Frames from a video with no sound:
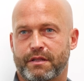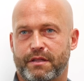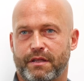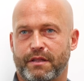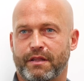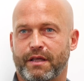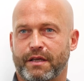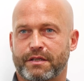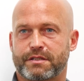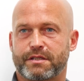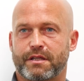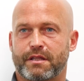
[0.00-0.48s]
I
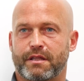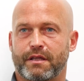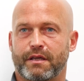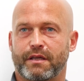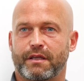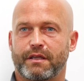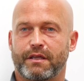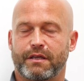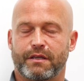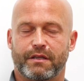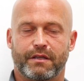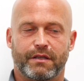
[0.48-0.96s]
think that's the
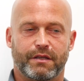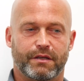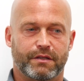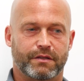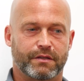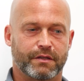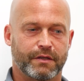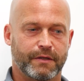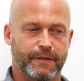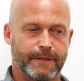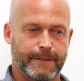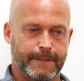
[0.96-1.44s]
thing. You
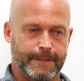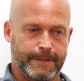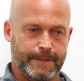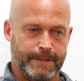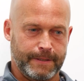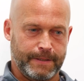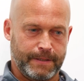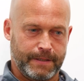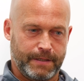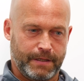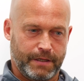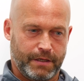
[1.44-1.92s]

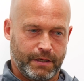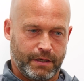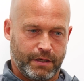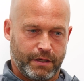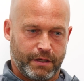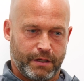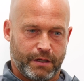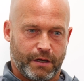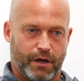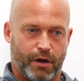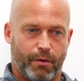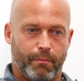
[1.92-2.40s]

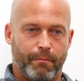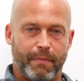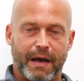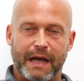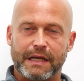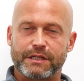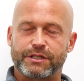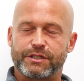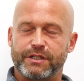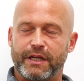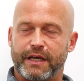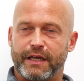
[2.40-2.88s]
on
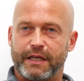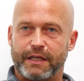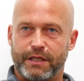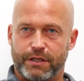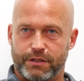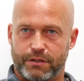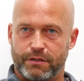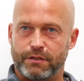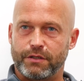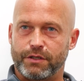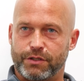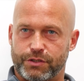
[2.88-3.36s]
match day,
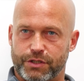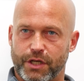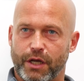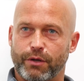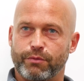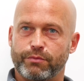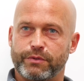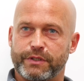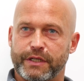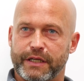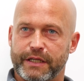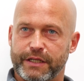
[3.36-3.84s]
you're
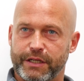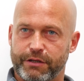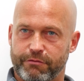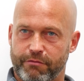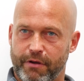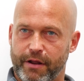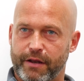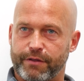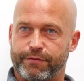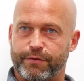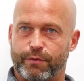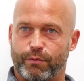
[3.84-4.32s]
zoned in, you're
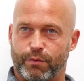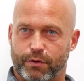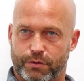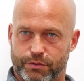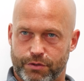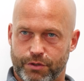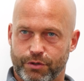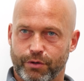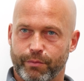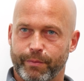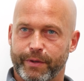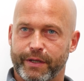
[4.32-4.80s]
ready for
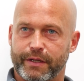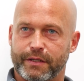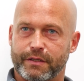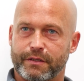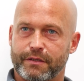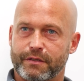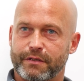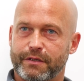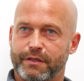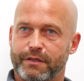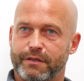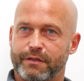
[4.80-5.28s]
what's
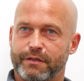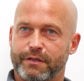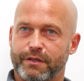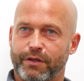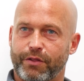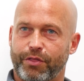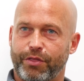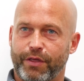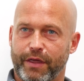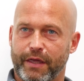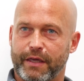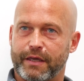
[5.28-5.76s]
coming,
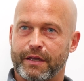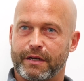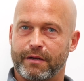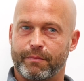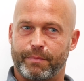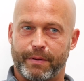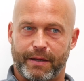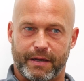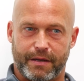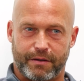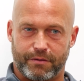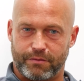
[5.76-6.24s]
you're thinking
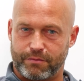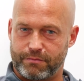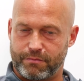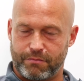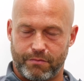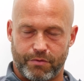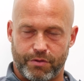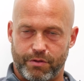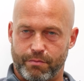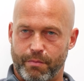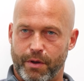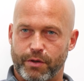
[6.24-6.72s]
about
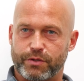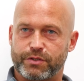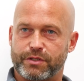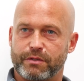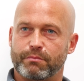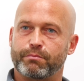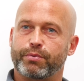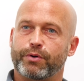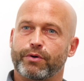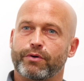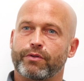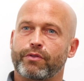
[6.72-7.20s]
the most
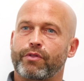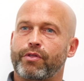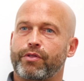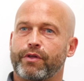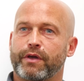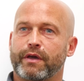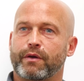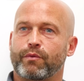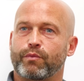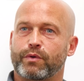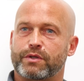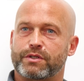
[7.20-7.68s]
important
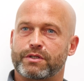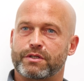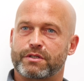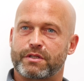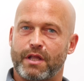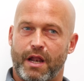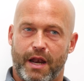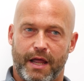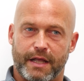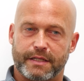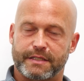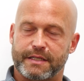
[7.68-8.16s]
thing, which is
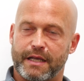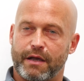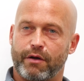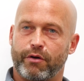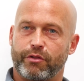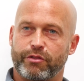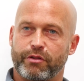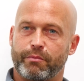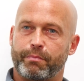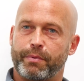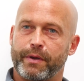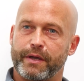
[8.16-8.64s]
the lads out
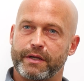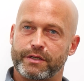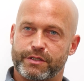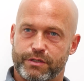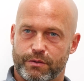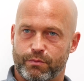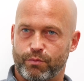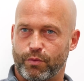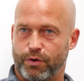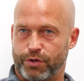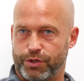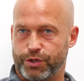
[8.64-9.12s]
on the
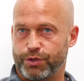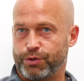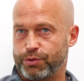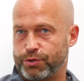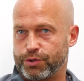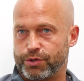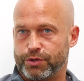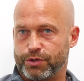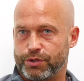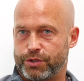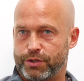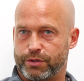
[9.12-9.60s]
pitch and what you
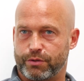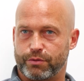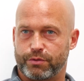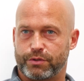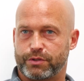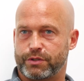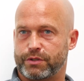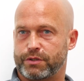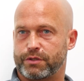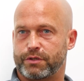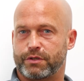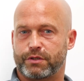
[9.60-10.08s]
can do
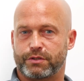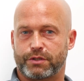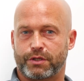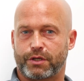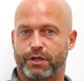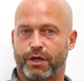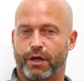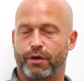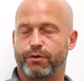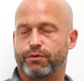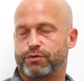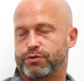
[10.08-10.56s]
as a
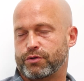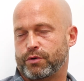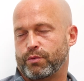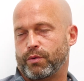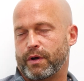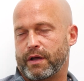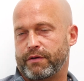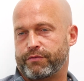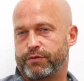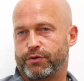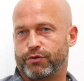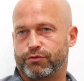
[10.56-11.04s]
coach or
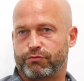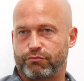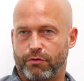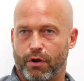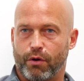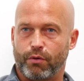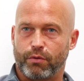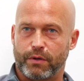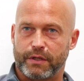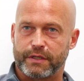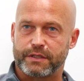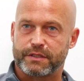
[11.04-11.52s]
whatever your
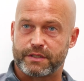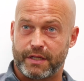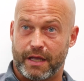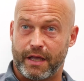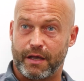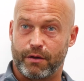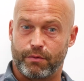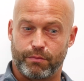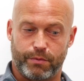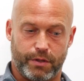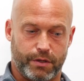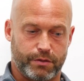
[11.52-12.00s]
role is to
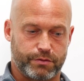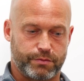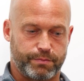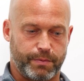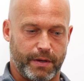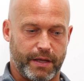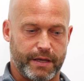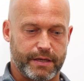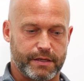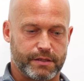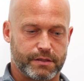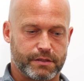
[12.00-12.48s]
help those
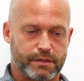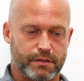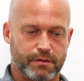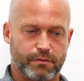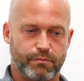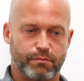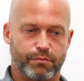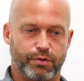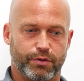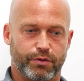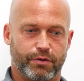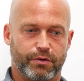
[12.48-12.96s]
players.
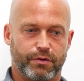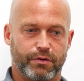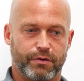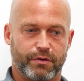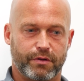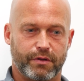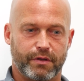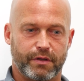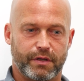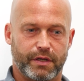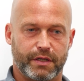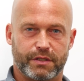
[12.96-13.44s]
But
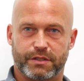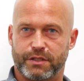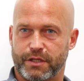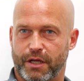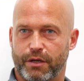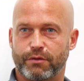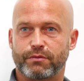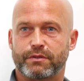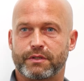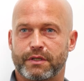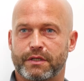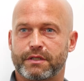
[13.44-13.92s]
it's
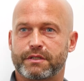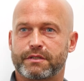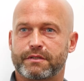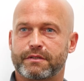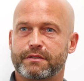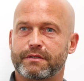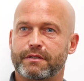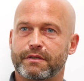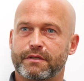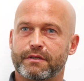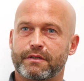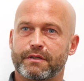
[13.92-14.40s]

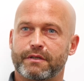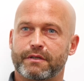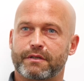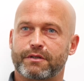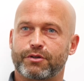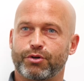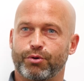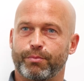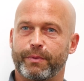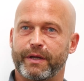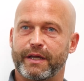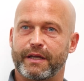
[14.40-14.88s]
noticed. You
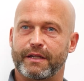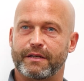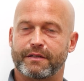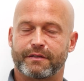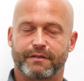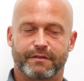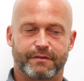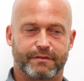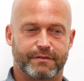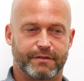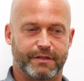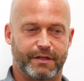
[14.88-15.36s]
come
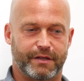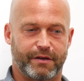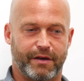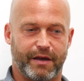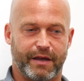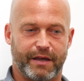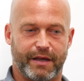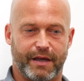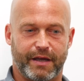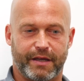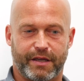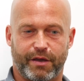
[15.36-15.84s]
in, you know,
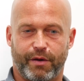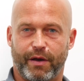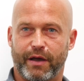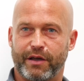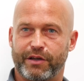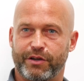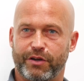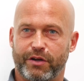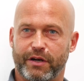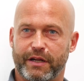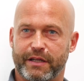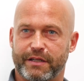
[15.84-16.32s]
I go
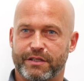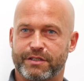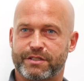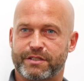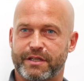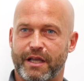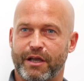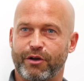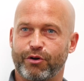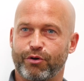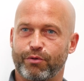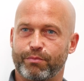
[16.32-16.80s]
out early and
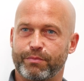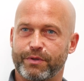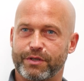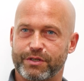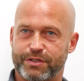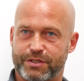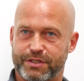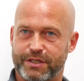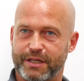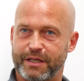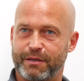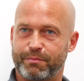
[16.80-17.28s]
set up,
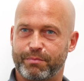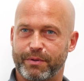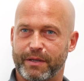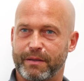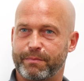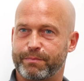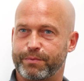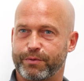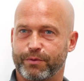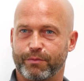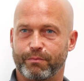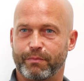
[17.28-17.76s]
you see
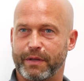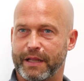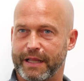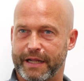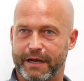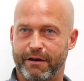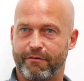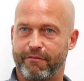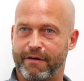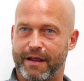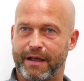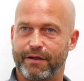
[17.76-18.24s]
people
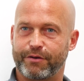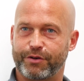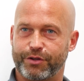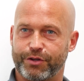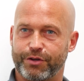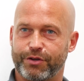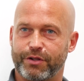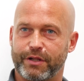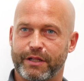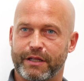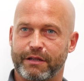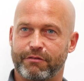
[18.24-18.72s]
milling around
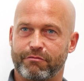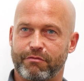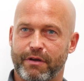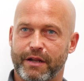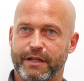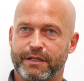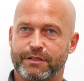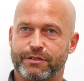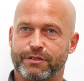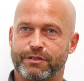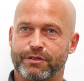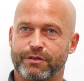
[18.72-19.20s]
early,
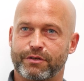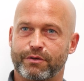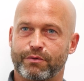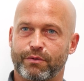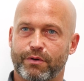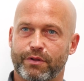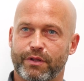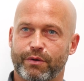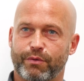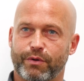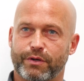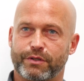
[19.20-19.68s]
ready to do
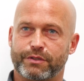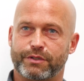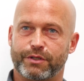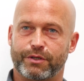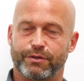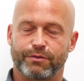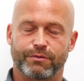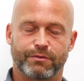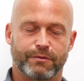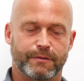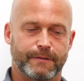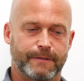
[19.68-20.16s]
what they want
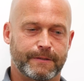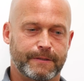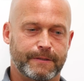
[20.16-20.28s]
to do.